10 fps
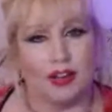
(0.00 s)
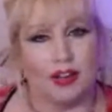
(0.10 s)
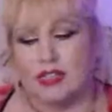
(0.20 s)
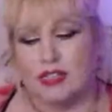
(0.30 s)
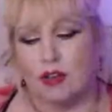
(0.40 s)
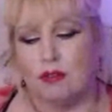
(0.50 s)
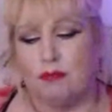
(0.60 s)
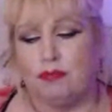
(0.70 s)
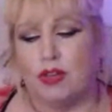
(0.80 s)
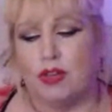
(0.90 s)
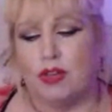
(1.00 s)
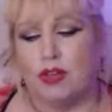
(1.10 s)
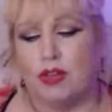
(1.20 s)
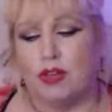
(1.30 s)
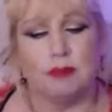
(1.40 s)
So
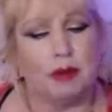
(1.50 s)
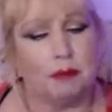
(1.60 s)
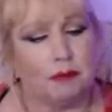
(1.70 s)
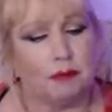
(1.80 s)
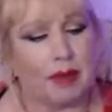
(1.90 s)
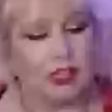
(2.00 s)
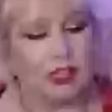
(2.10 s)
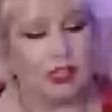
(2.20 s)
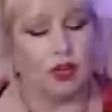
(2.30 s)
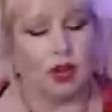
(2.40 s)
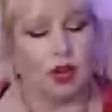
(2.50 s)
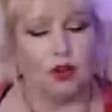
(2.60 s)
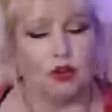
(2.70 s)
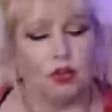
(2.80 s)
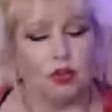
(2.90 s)
there's a bit of a battle going
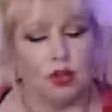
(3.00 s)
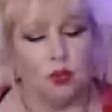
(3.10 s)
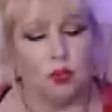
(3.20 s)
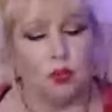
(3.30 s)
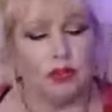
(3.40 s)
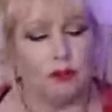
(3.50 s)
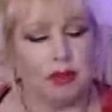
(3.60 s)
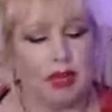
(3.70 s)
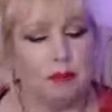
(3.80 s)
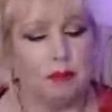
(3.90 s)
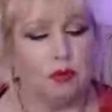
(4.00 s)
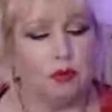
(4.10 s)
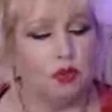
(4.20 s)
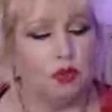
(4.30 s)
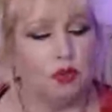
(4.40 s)
on with people
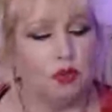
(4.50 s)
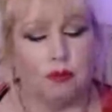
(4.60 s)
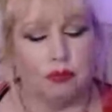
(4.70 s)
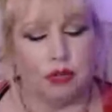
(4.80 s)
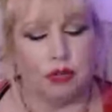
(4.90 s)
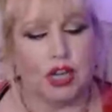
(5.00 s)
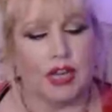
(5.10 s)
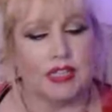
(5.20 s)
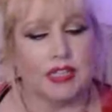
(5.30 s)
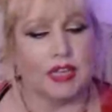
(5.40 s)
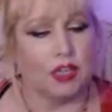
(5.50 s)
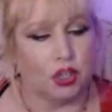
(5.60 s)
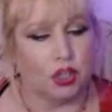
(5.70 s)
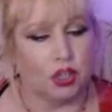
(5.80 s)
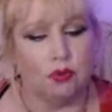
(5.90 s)
not appreciating
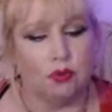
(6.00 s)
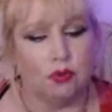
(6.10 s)
you